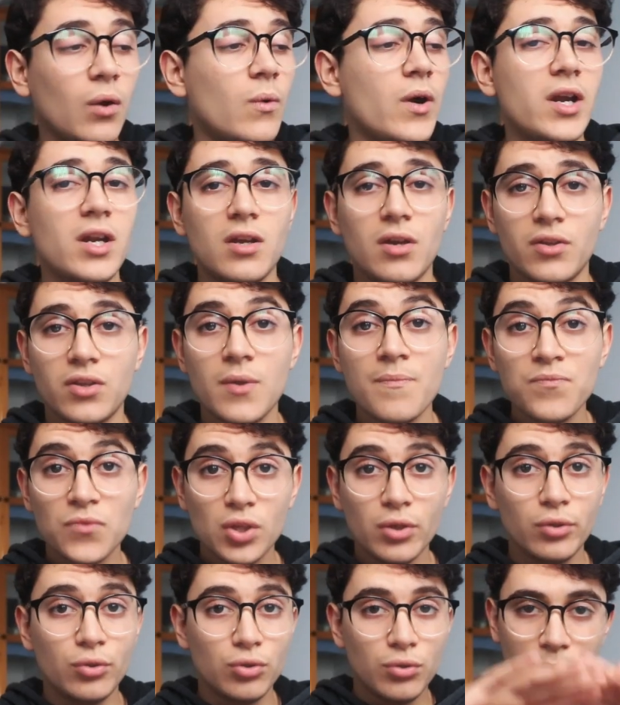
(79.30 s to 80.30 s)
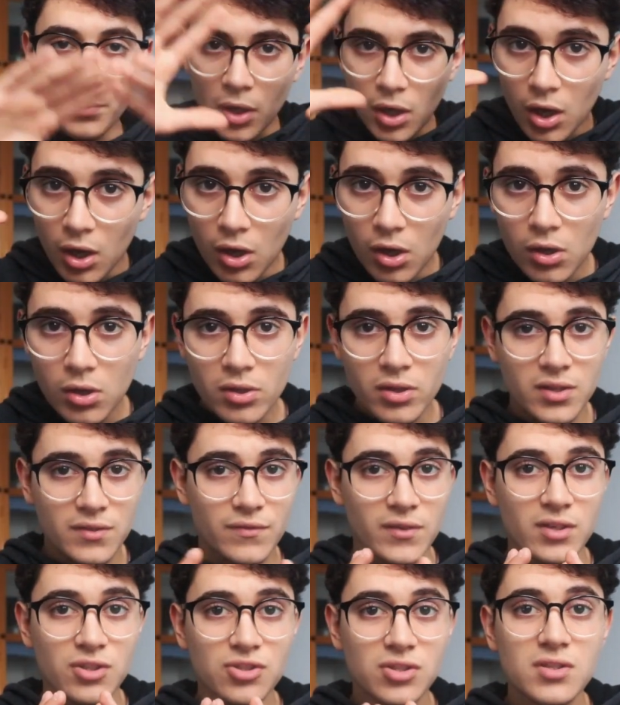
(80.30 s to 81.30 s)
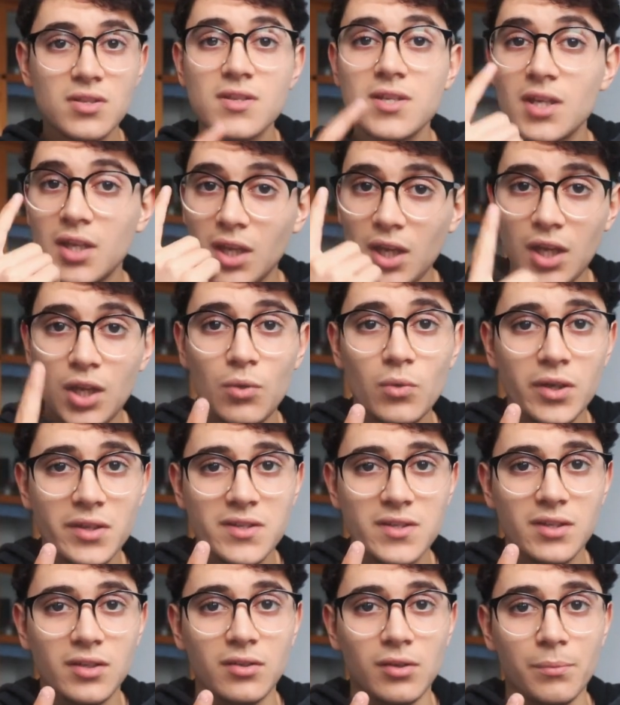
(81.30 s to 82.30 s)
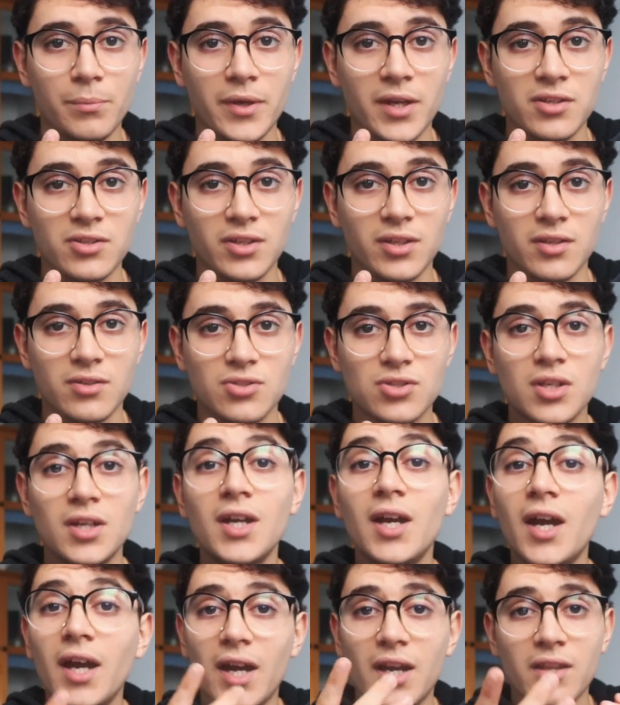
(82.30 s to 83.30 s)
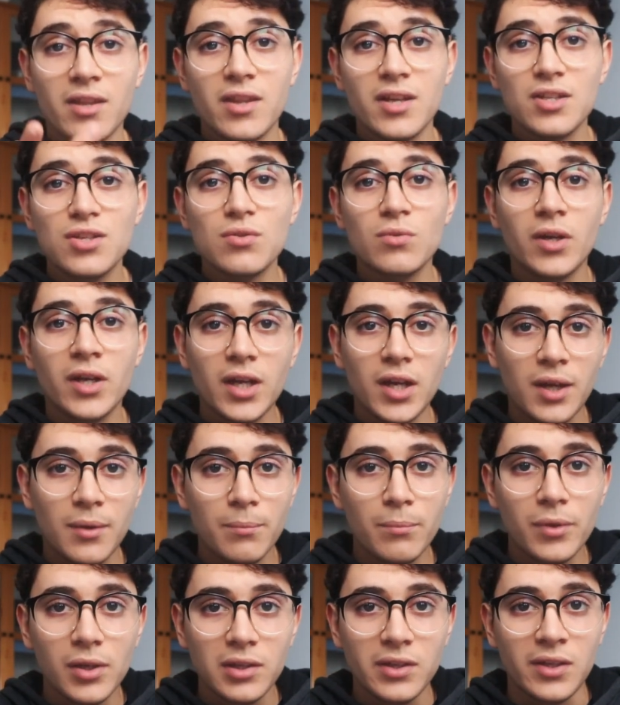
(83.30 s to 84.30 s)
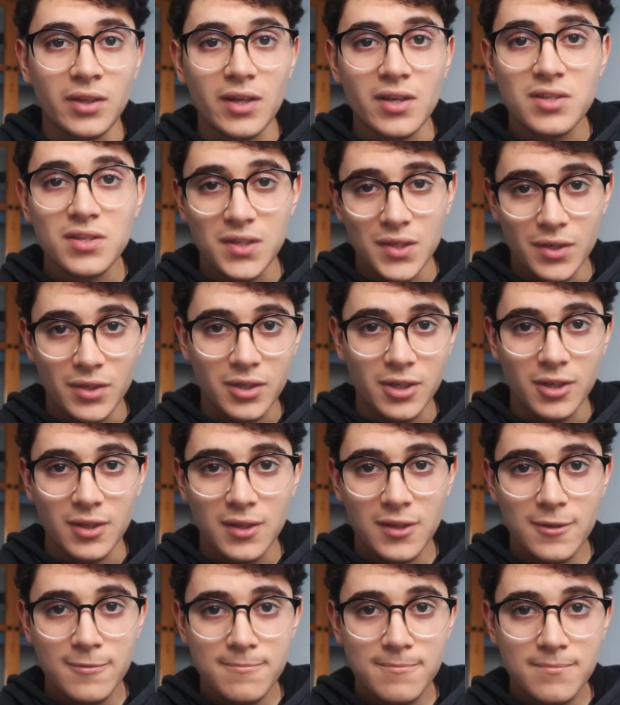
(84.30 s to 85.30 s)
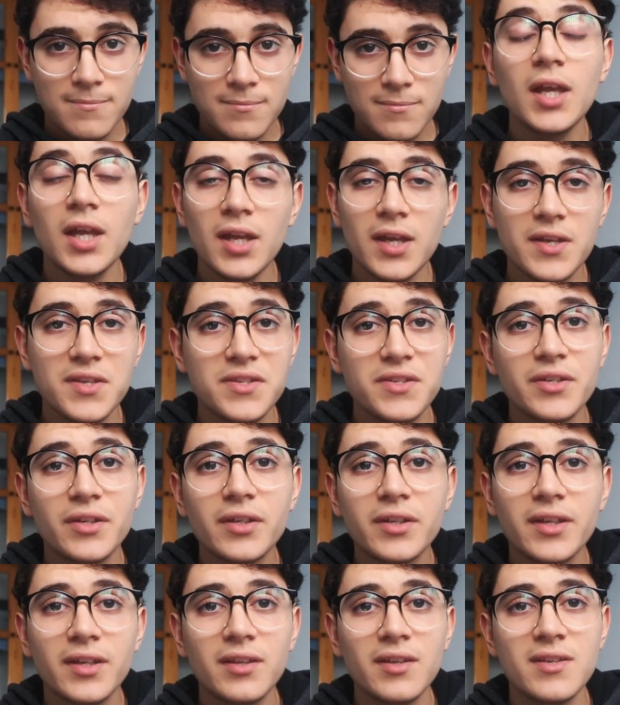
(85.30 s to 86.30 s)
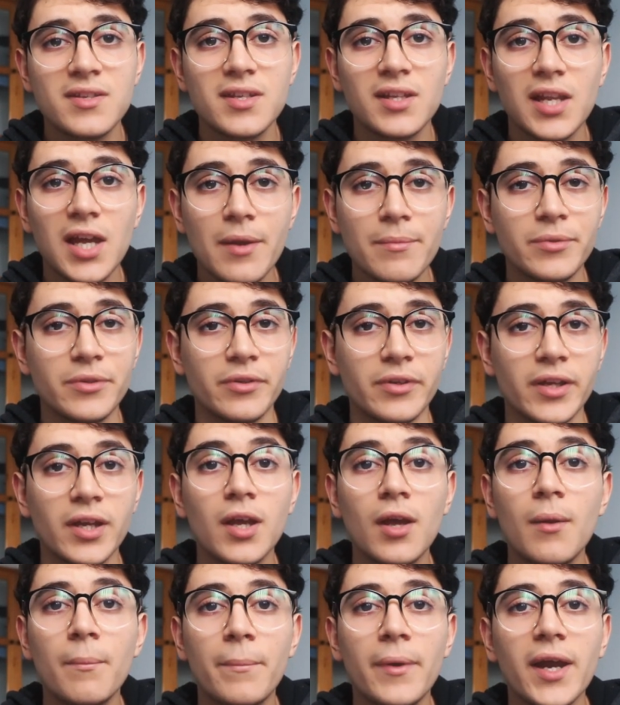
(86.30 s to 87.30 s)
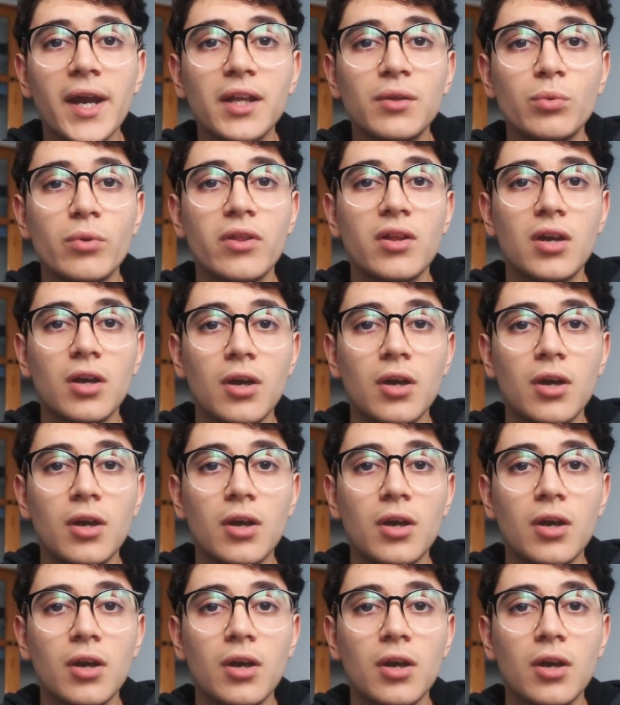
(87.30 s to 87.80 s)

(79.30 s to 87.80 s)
why not group all these functions in one single package? And that's why I'm building strkit. strkit is a library packed with